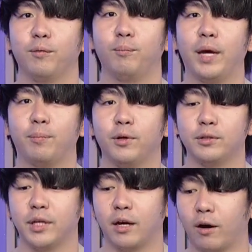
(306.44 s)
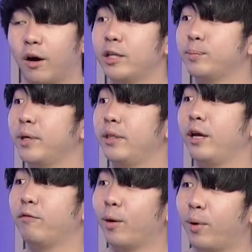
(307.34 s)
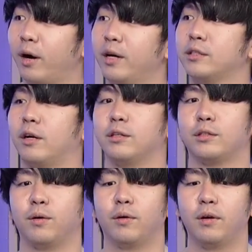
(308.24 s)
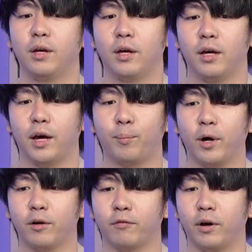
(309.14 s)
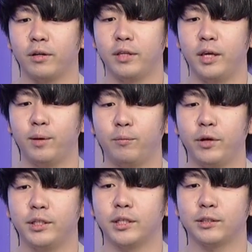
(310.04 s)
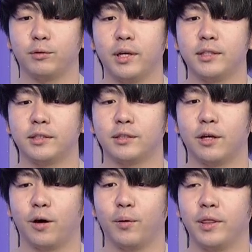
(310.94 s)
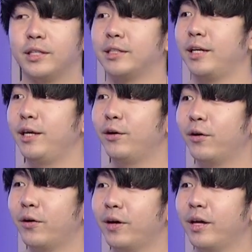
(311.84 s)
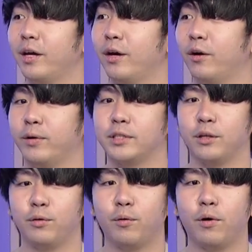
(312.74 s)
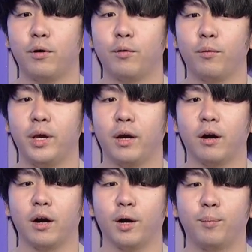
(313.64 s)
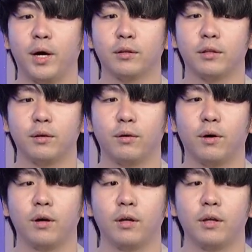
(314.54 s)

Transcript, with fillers: make music. Her husband, Dave Lamar, is also a part of our team. We just released a song with Isanigo, who is a duo. We are about to